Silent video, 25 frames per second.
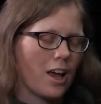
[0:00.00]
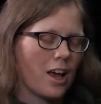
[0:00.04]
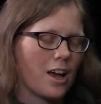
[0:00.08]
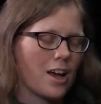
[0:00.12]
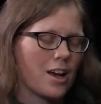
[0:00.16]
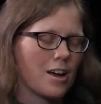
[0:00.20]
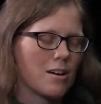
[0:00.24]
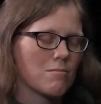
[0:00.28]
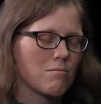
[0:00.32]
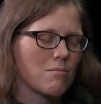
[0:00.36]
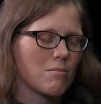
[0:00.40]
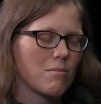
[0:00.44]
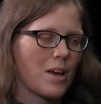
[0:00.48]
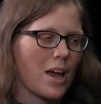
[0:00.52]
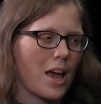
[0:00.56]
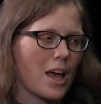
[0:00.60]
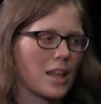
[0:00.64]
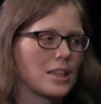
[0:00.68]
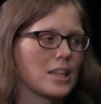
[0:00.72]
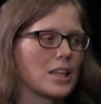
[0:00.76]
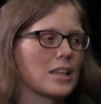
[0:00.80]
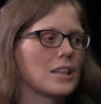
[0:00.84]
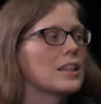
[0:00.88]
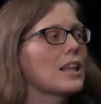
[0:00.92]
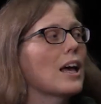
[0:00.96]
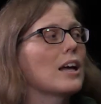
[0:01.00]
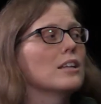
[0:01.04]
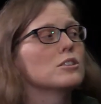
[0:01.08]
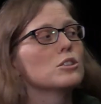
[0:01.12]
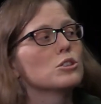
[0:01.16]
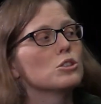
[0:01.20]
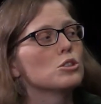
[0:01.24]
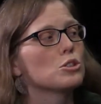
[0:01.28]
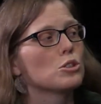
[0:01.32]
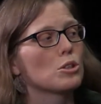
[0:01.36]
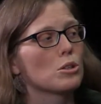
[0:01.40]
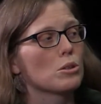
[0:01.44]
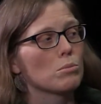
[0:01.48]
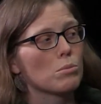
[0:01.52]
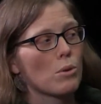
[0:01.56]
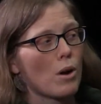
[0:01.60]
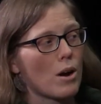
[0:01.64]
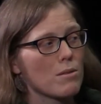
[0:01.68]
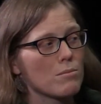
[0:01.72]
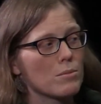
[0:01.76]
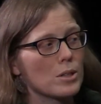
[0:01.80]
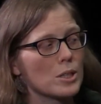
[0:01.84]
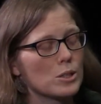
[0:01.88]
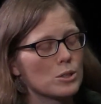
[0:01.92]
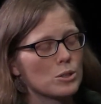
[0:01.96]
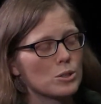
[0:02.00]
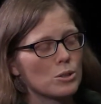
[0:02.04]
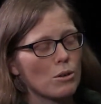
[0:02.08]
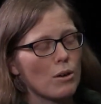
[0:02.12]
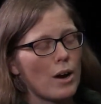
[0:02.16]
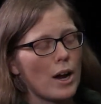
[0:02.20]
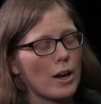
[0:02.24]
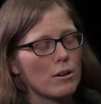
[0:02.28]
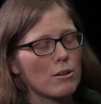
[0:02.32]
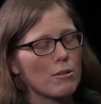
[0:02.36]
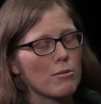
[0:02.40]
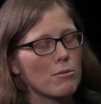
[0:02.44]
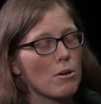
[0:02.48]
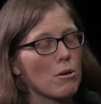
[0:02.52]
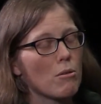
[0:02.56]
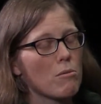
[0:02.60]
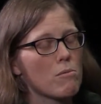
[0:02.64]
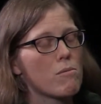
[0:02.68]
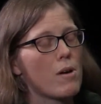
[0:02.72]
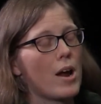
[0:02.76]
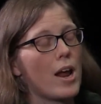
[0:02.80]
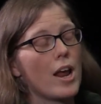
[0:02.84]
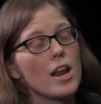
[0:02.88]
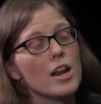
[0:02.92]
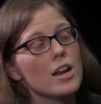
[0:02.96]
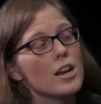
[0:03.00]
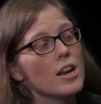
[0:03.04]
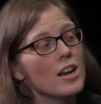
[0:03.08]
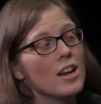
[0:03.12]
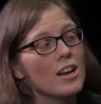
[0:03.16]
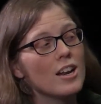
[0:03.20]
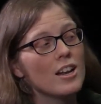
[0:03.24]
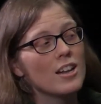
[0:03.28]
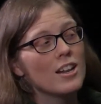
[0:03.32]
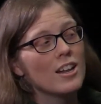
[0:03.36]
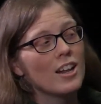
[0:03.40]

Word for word: um, and then that's a sure promise so i don't know when